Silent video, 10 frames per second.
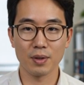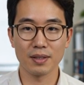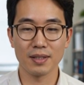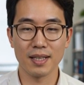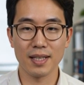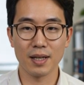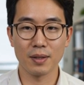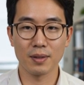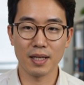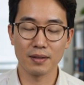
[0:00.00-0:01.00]
understand how
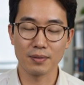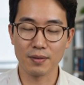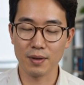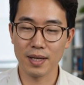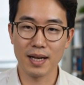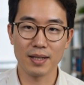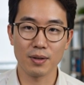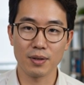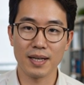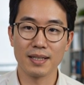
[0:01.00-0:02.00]
you'd hunt for a
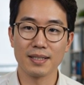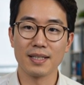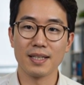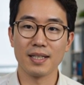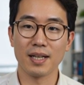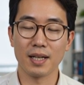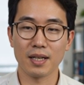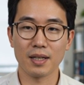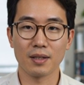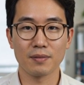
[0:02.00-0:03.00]
volcano you can't see,
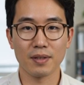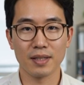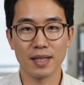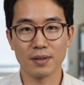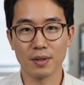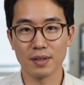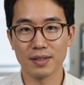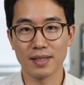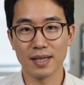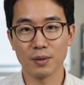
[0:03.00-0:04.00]
you first have to
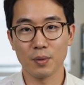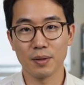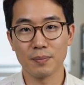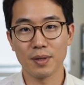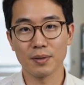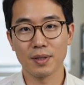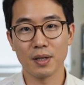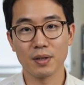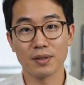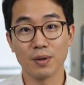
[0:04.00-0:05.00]
understand the one moon in
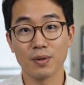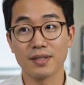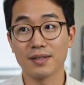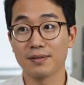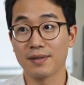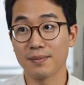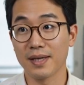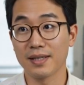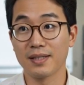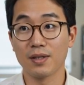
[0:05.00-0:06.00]
our own solar system that
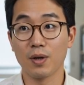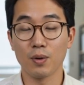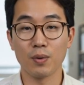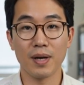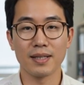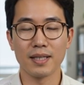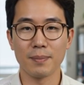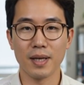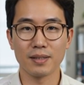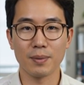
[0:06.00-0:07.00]
makes this whole idea
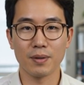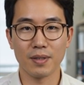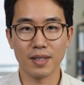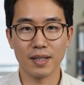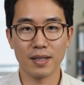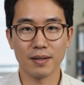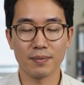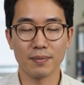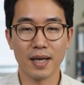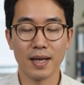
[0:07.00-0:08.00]
possible.
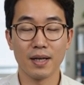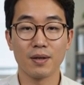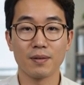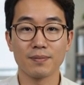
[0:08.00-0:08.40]
Io.